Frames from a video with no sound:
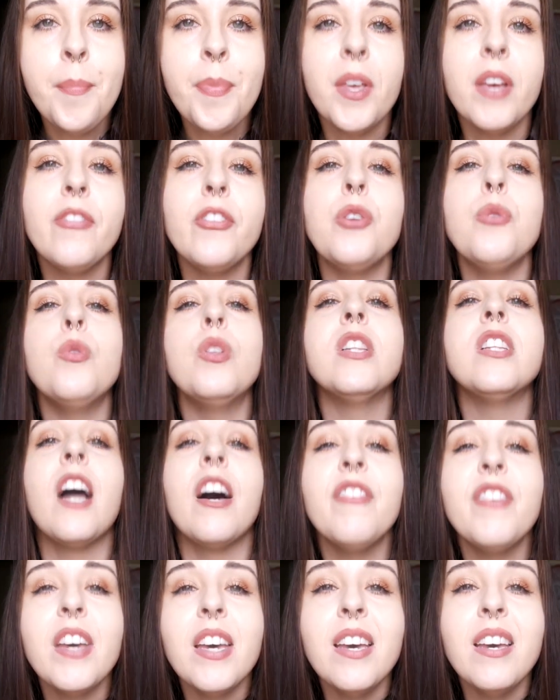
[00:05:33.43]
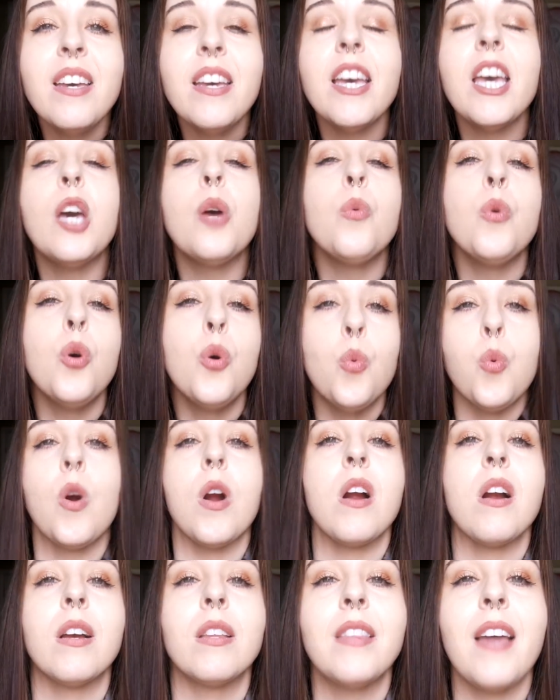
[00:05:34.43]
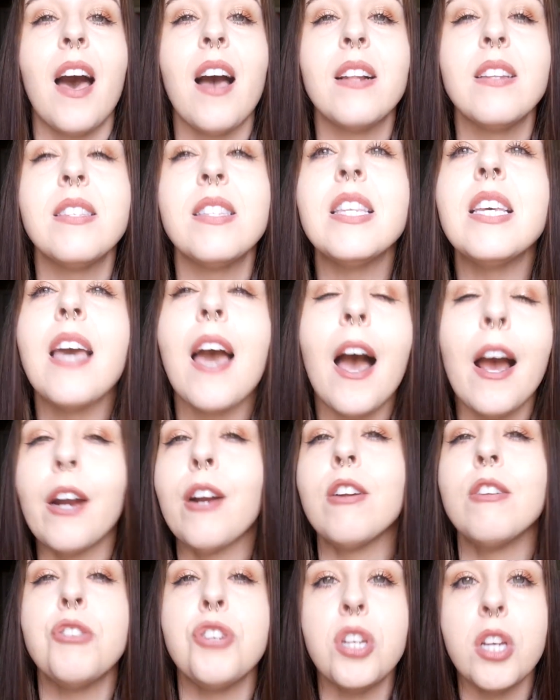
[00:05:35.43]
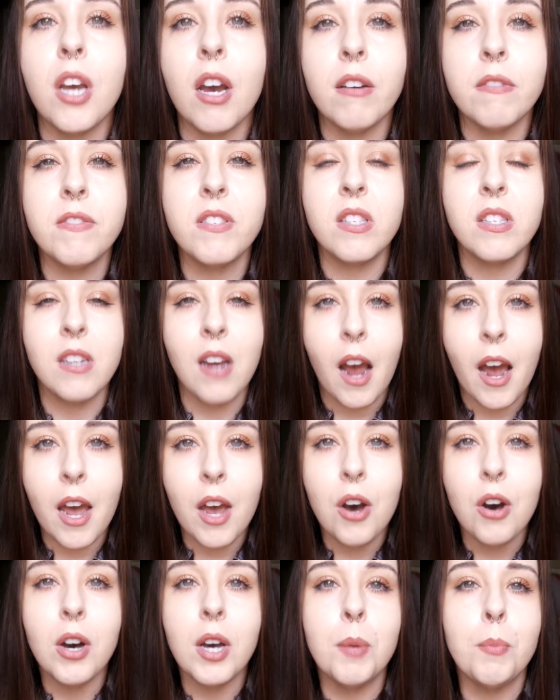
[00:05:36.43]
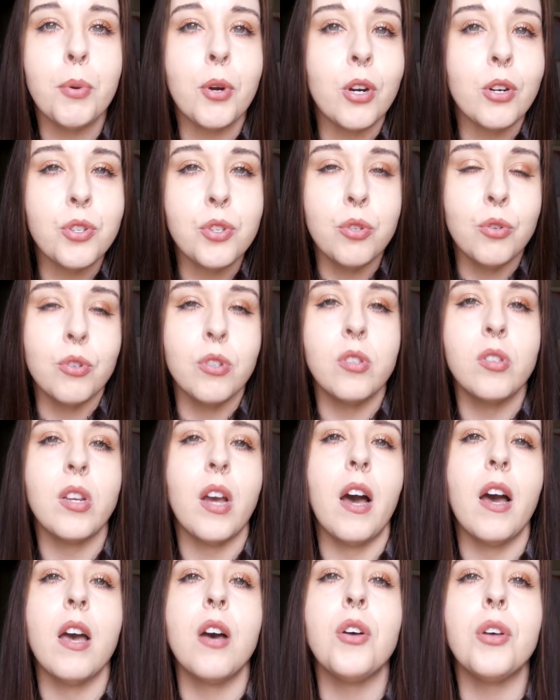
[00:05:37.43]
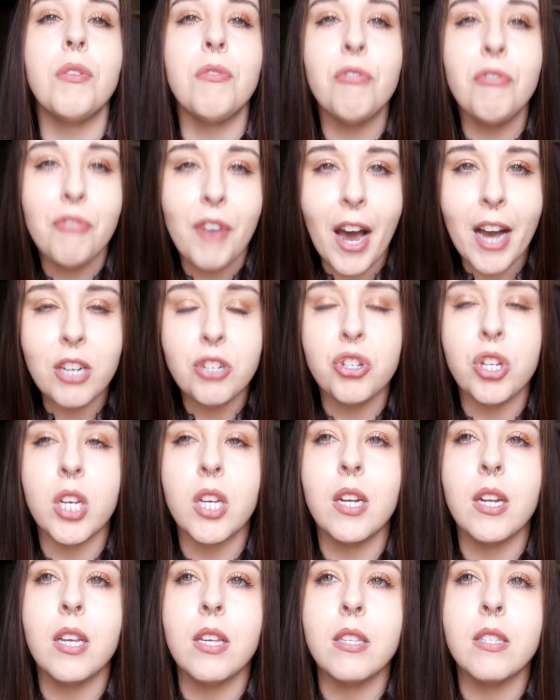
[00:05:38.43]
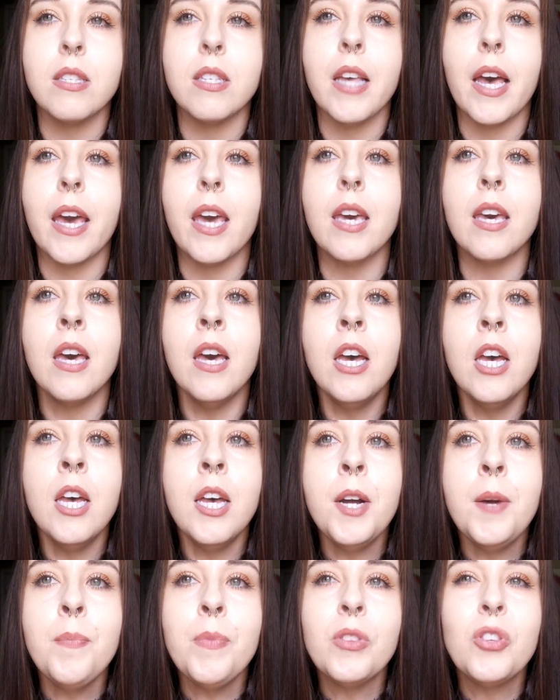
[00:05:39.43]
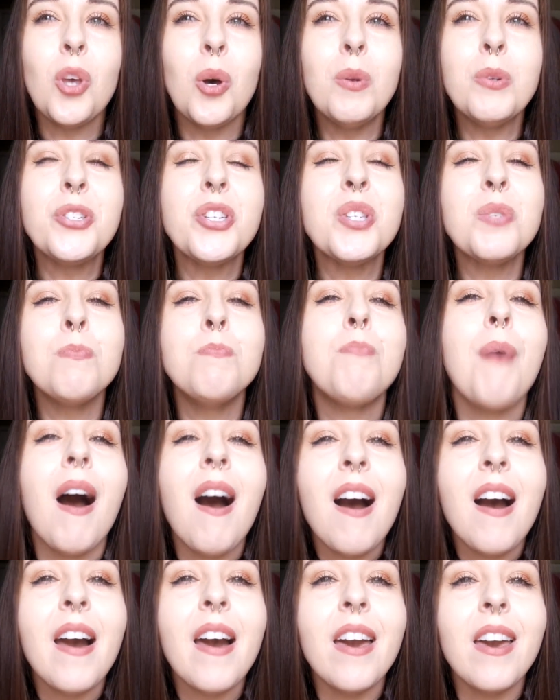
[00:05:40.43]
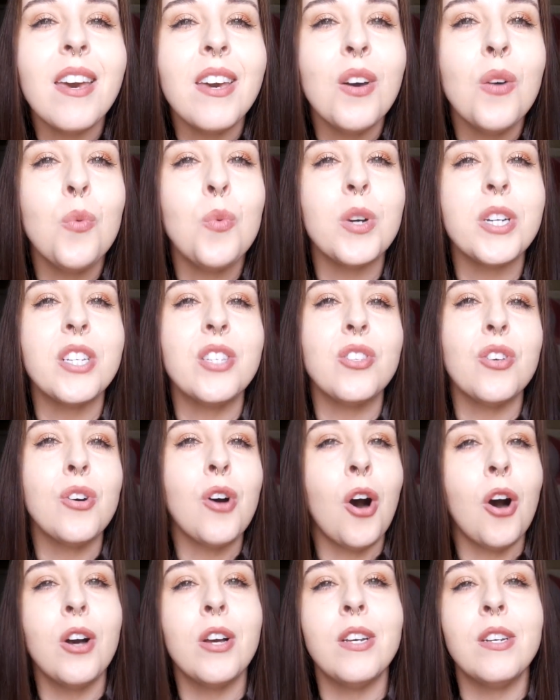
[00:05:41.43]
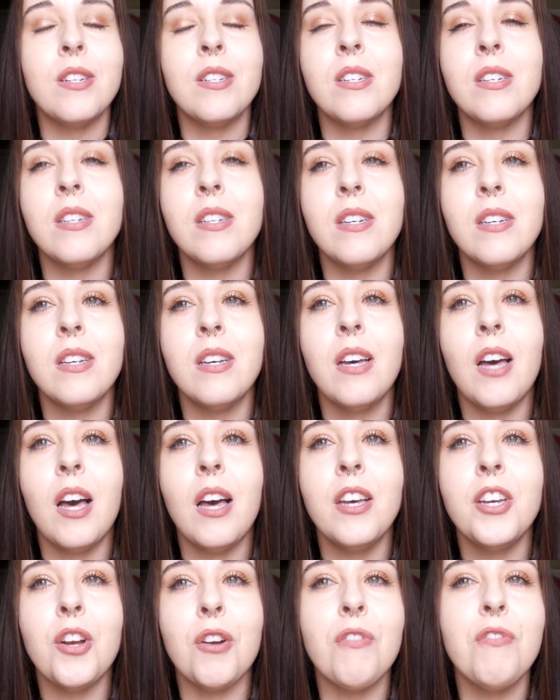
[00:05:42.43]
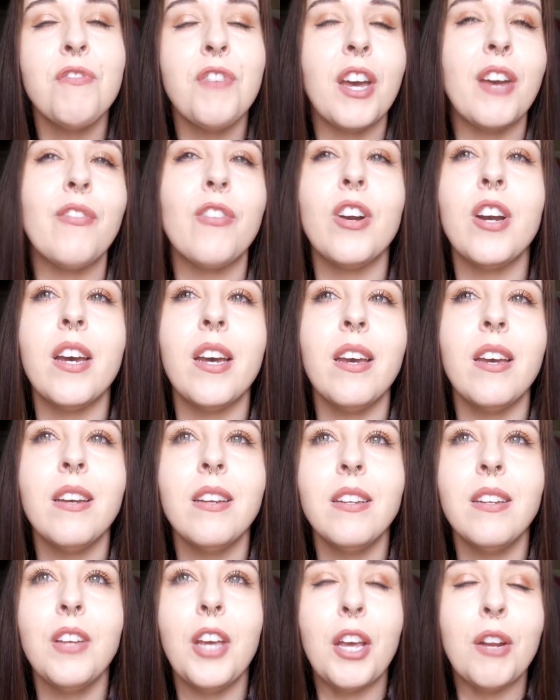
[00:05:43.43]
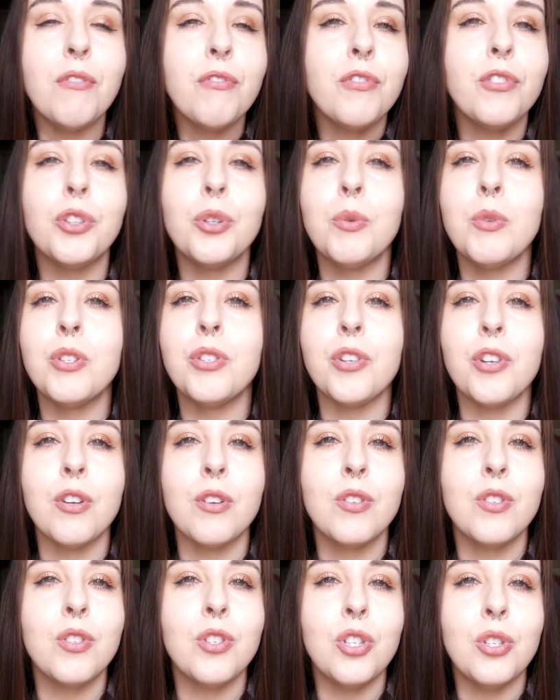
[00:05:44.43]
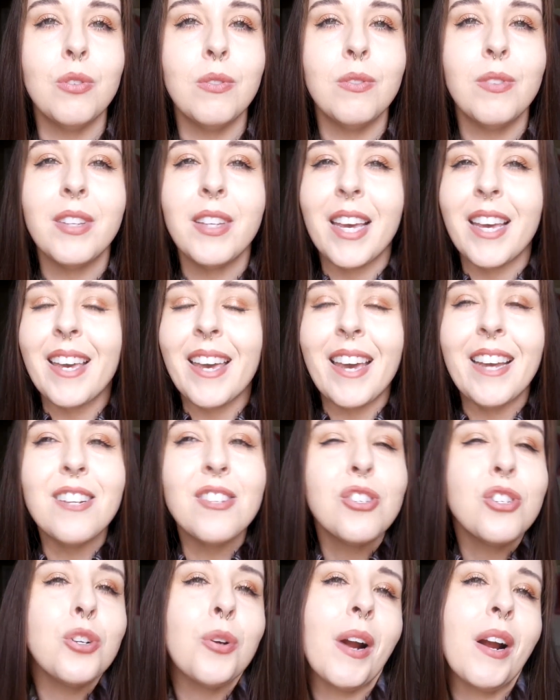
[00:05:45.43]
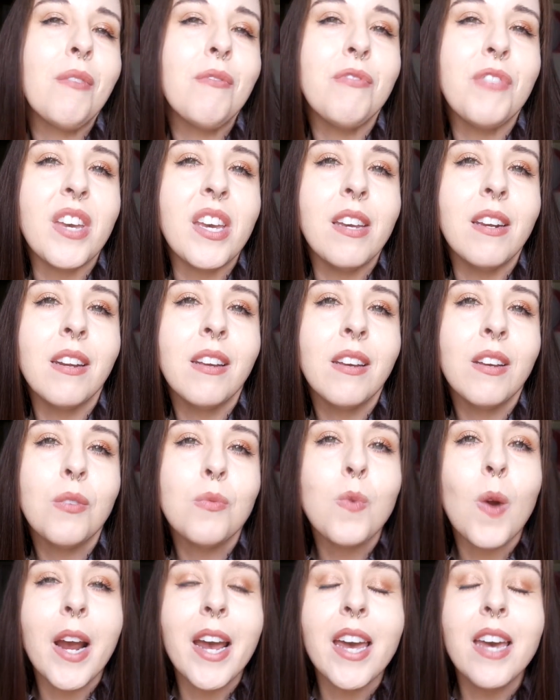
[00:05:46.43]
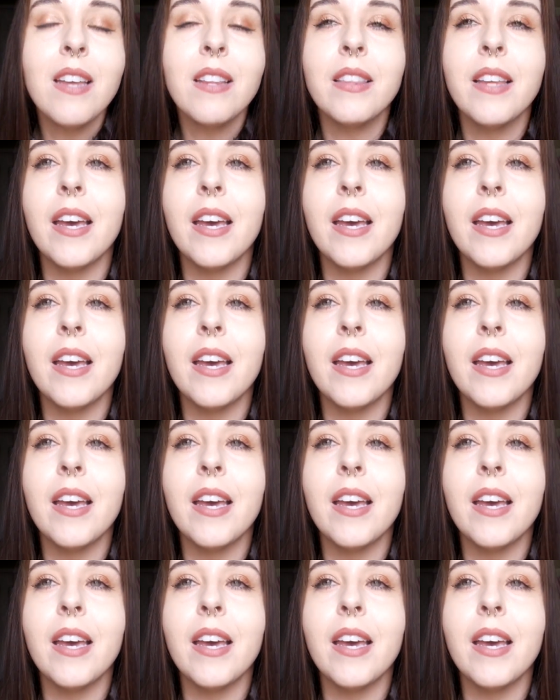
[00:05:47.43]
If you love it, it will work. That's the energy of style and personal style and fashion, is like, don't just buy what is on your favorite influencers like Instagram feed, right?